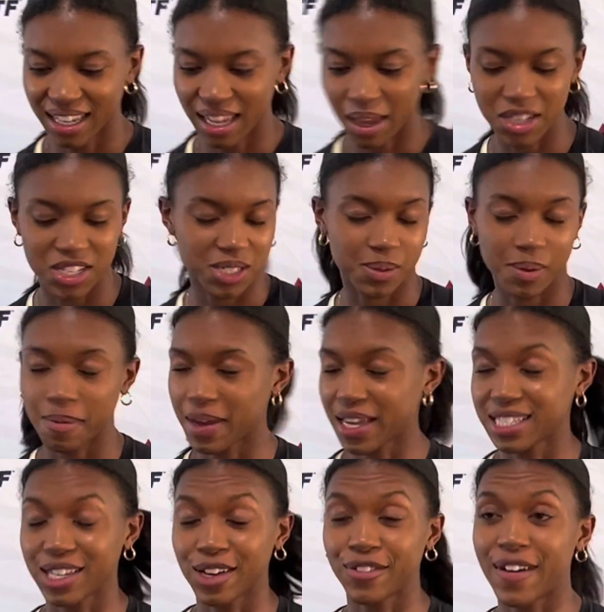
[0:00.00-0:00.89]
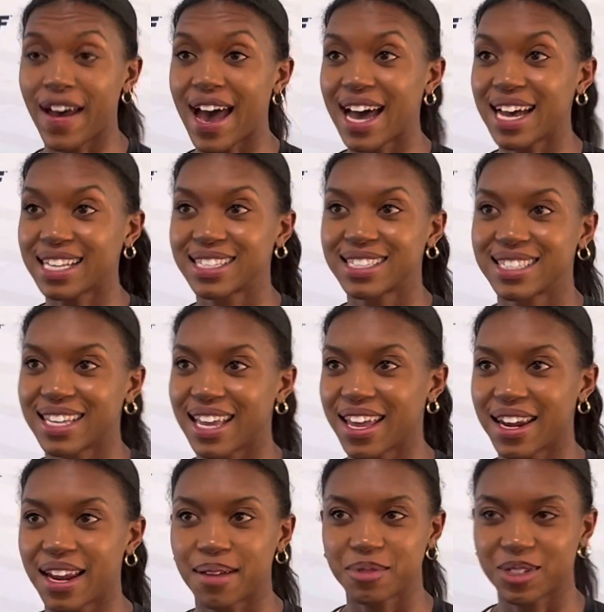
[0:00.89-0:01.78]
It just went by so fast,
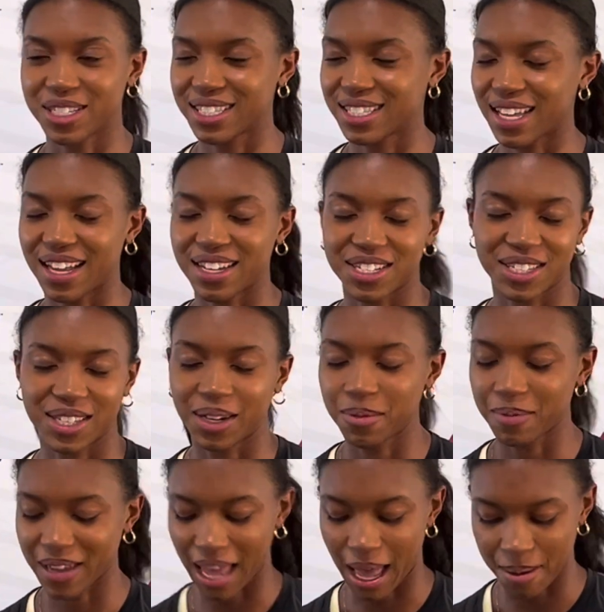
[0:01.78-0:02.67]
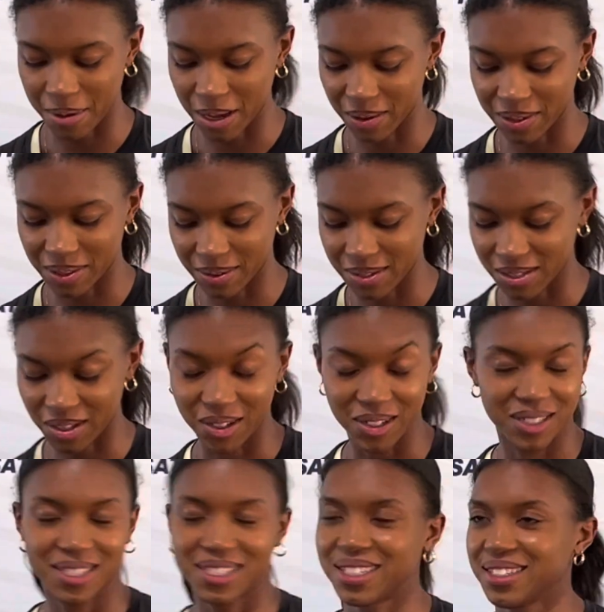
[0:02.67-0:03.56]
and I just couldn't be happier with the
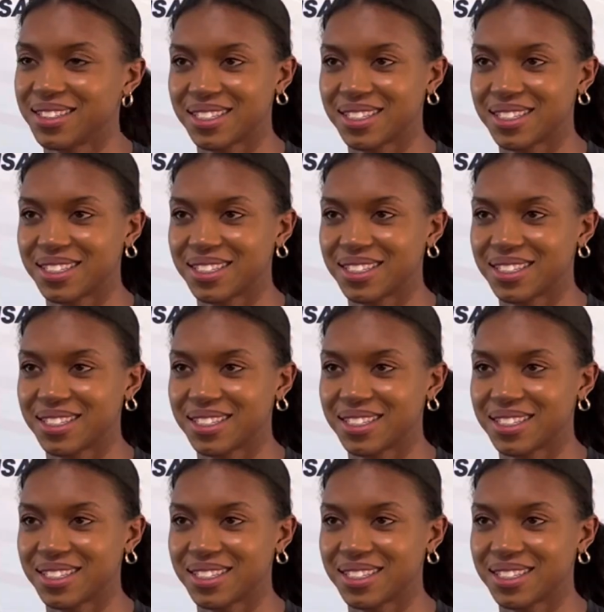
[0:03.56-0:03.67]
results.